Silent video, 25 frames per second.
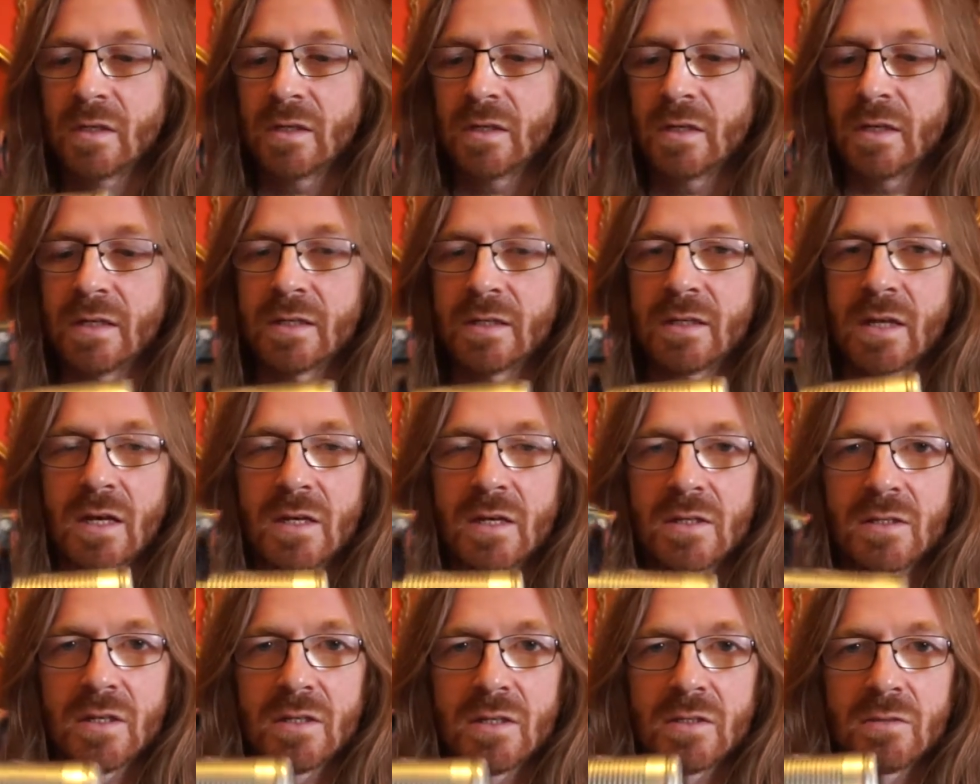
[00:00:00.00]
It
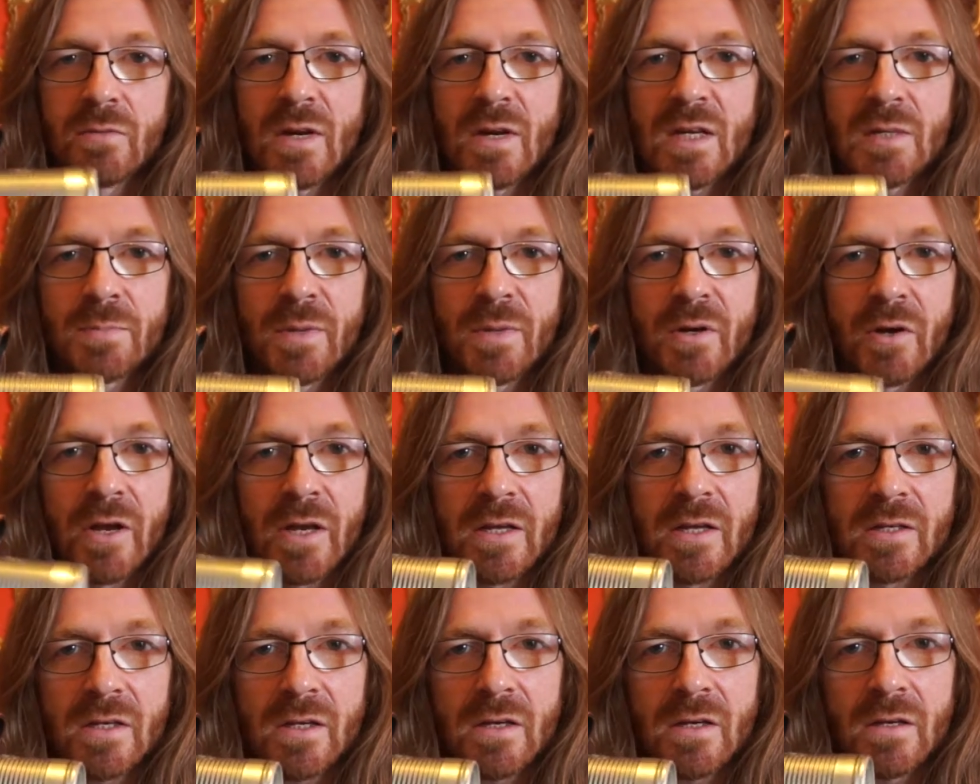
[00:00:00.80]
has his
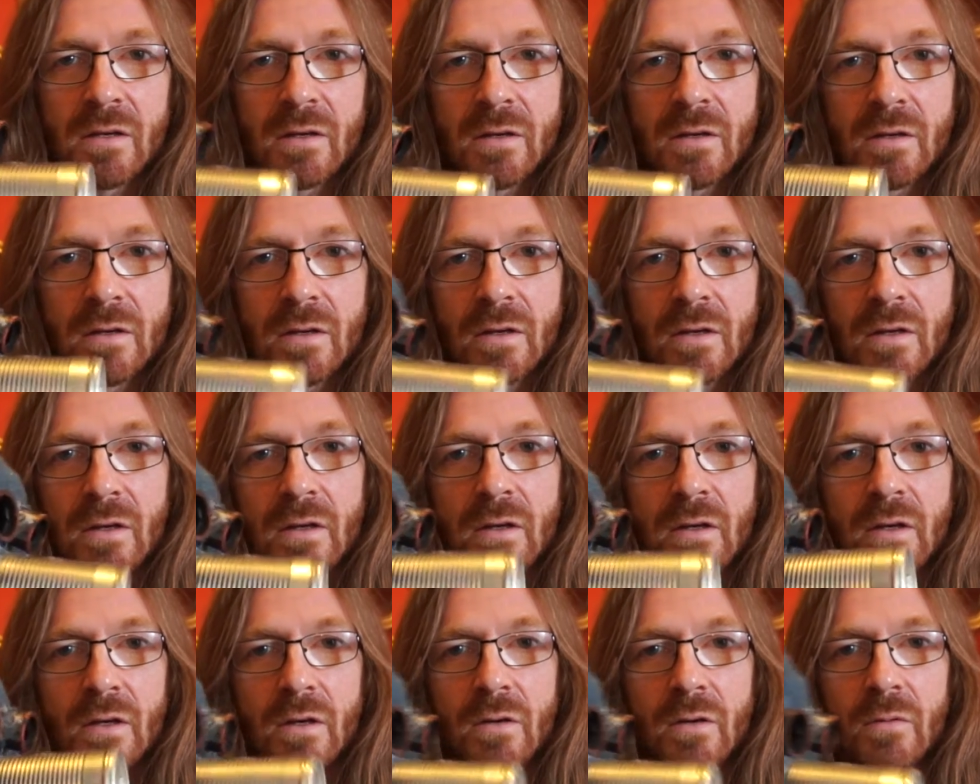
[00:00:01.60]
respirator,
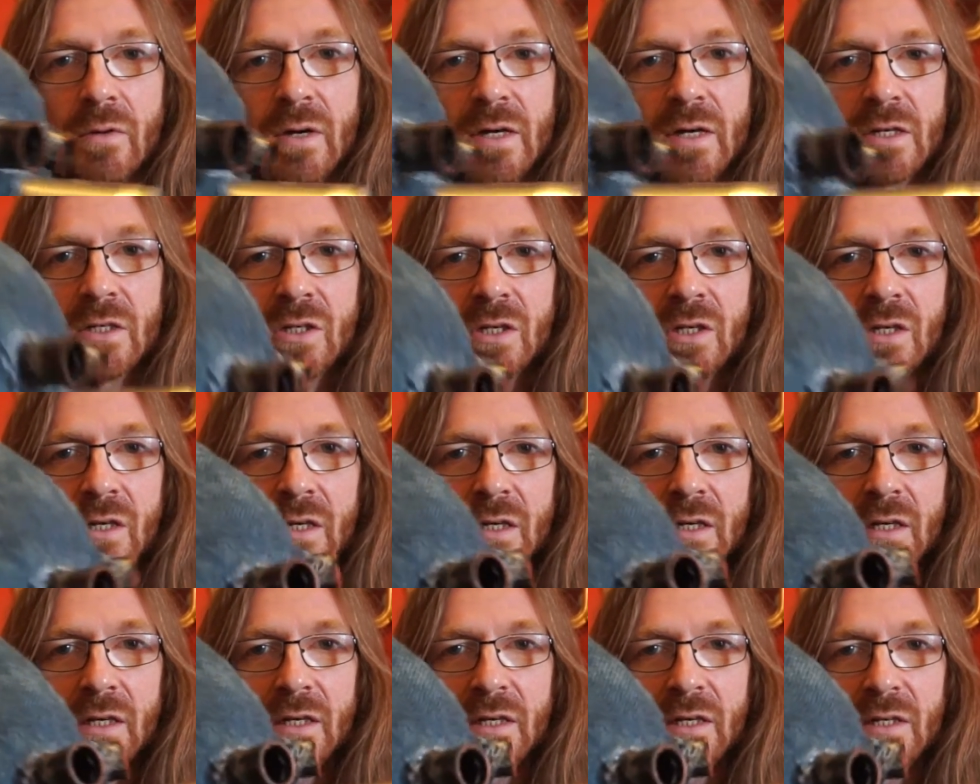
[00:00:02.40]
which
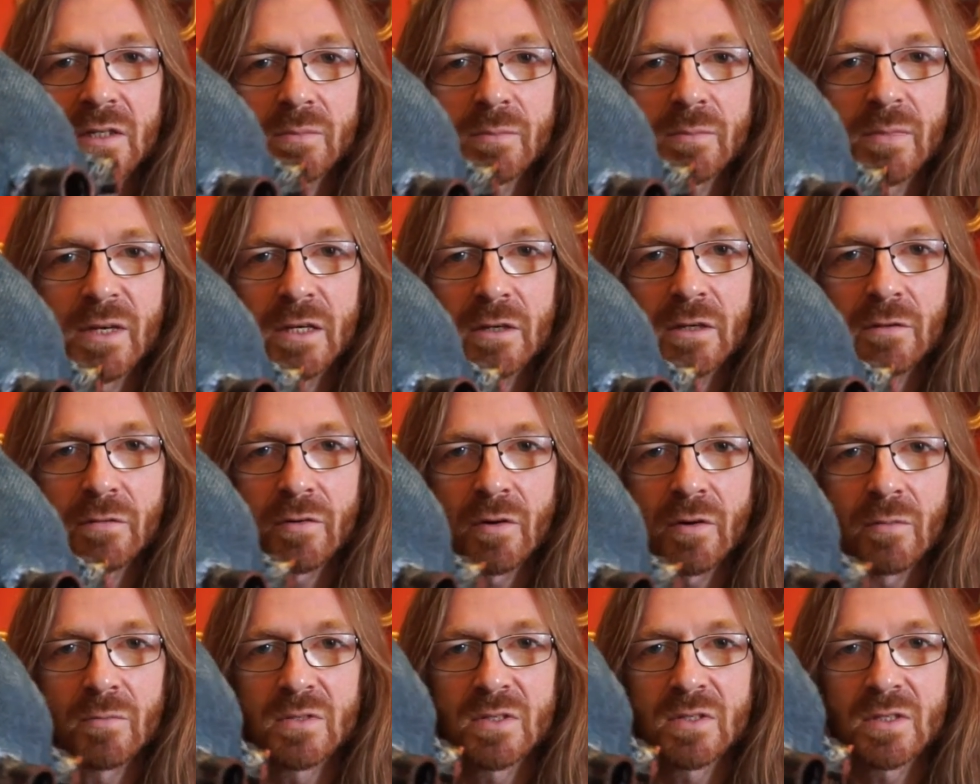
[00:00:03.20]
he's made
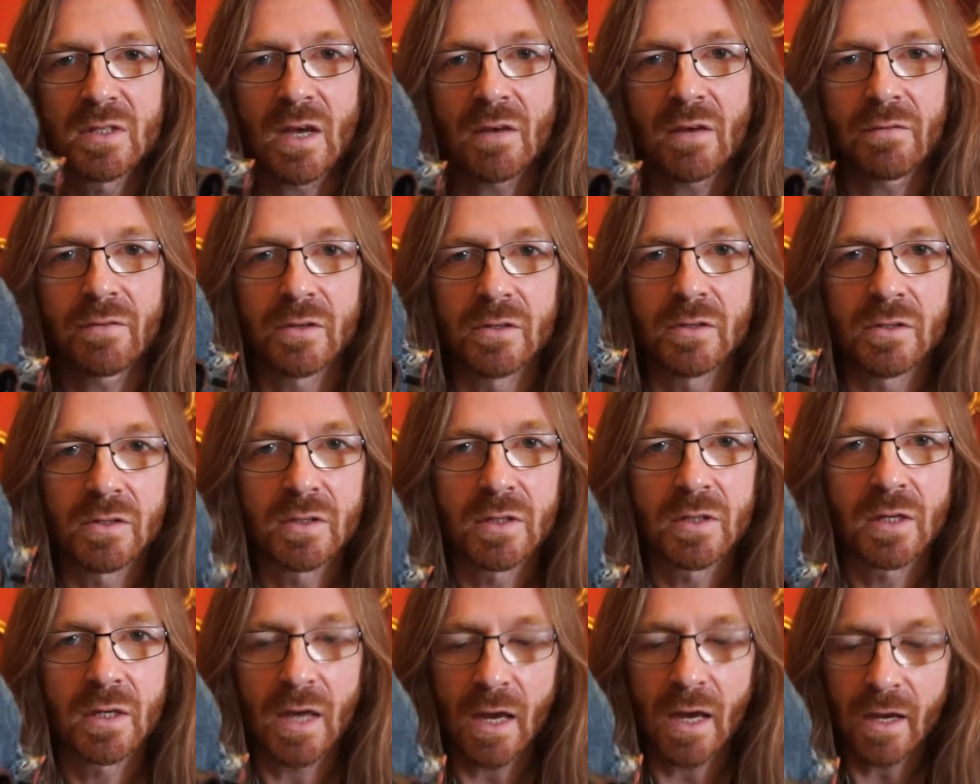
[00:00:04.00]
from
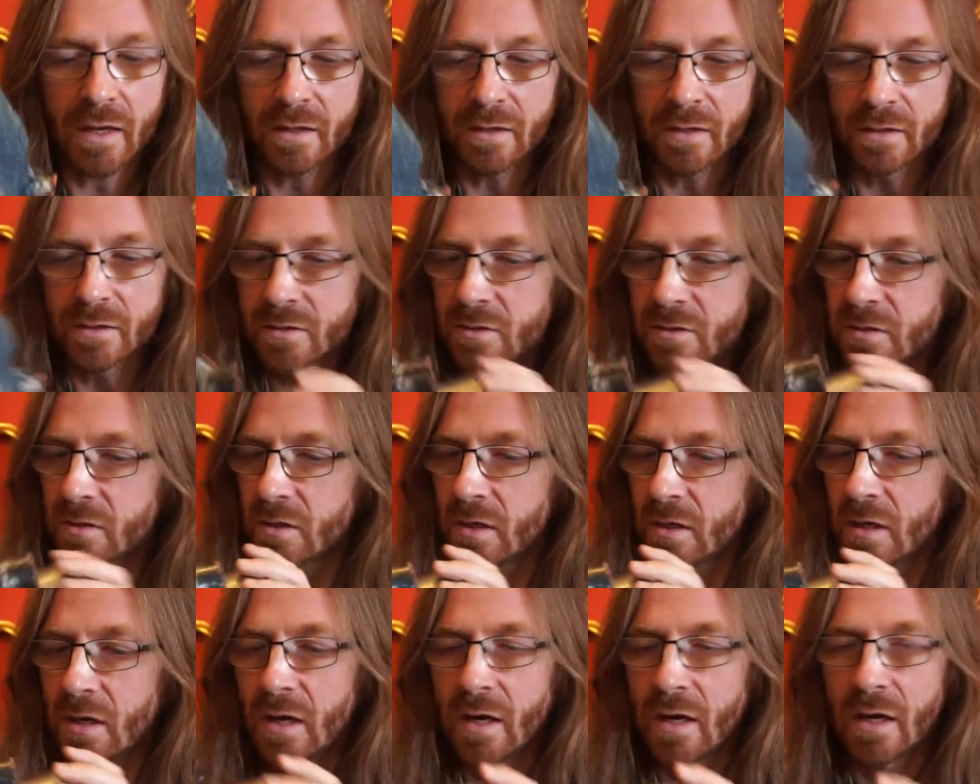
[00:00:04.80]
scavenged cans
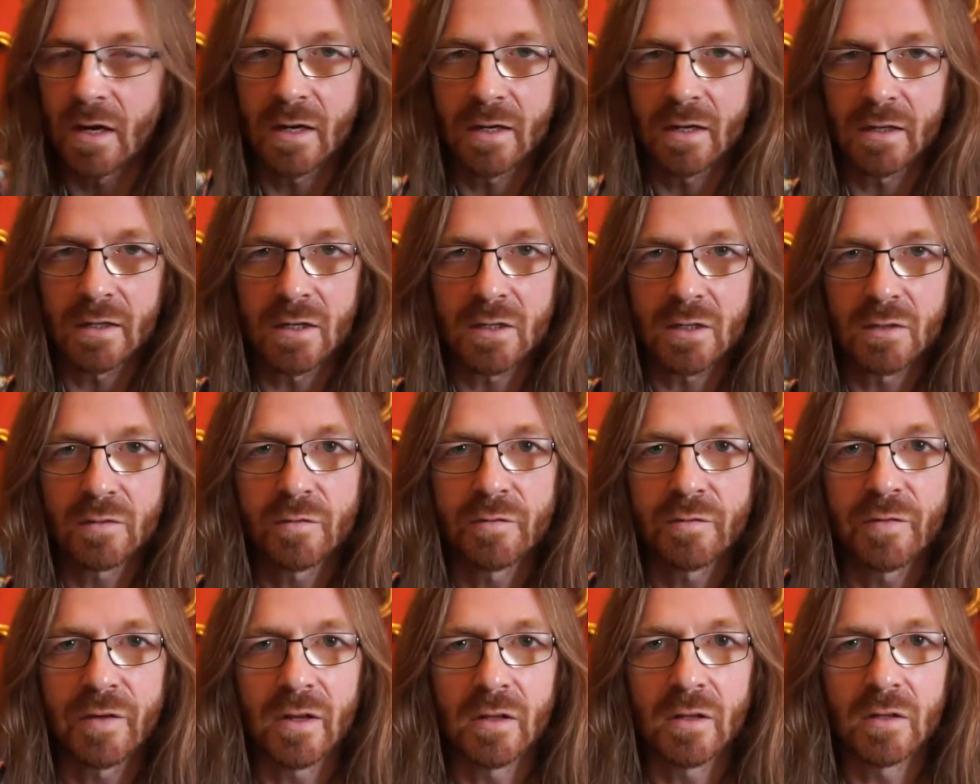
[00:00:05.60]
and has
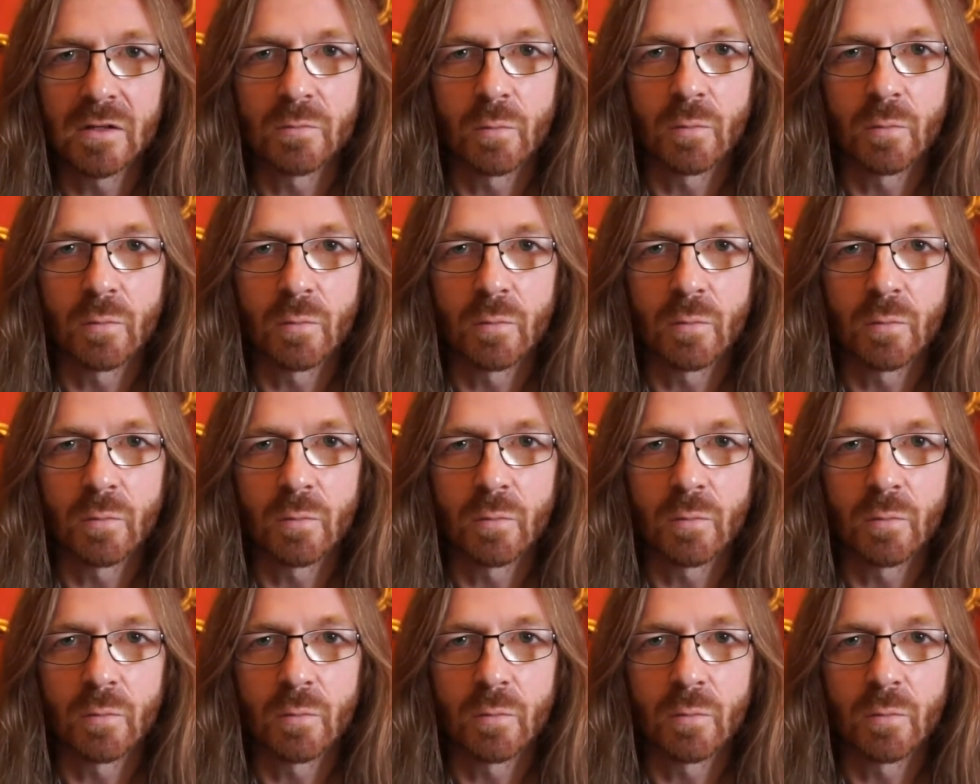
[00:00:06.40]
filled